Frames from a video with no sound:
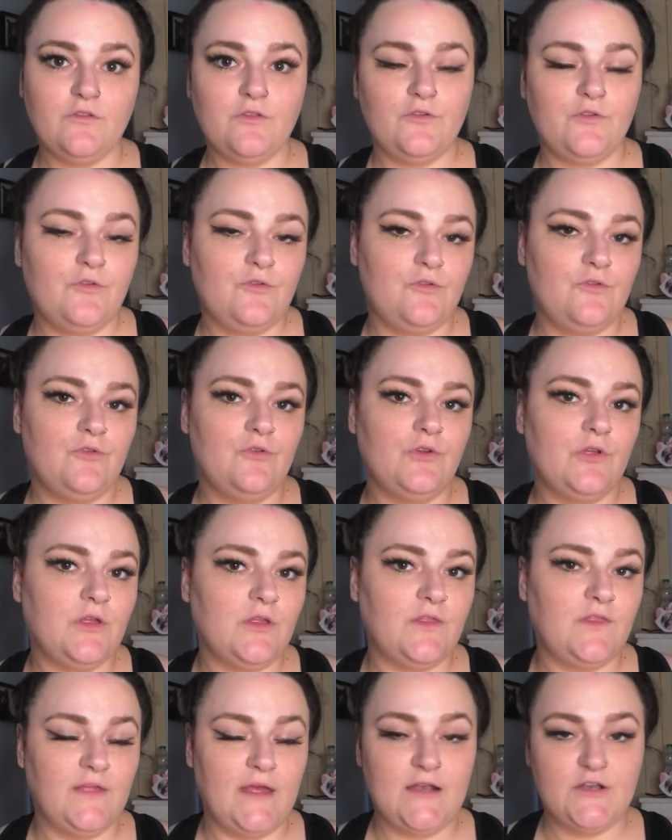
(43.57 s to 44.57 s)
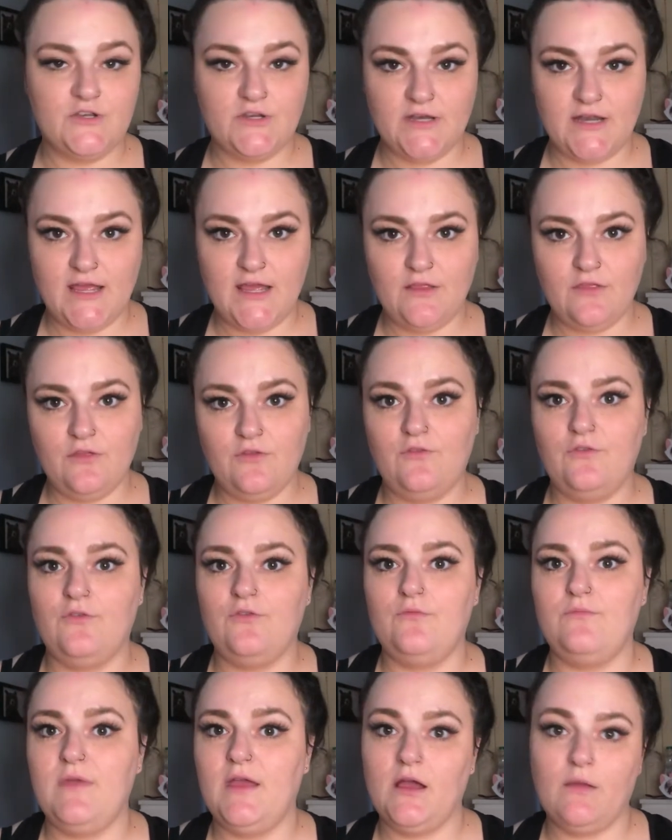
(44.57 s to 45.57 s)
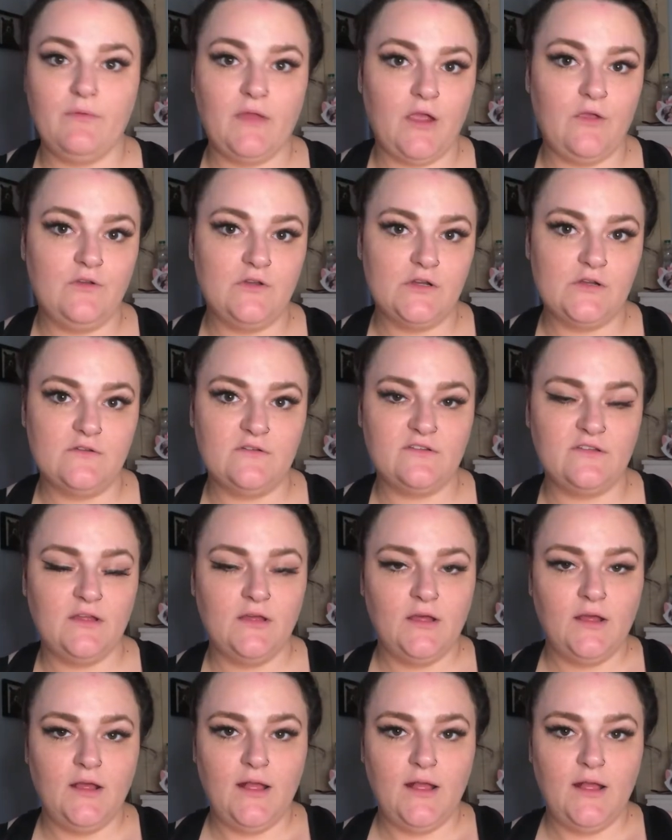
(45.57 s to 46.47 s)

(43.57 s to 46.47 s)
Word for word: through the internet, through makeup counters,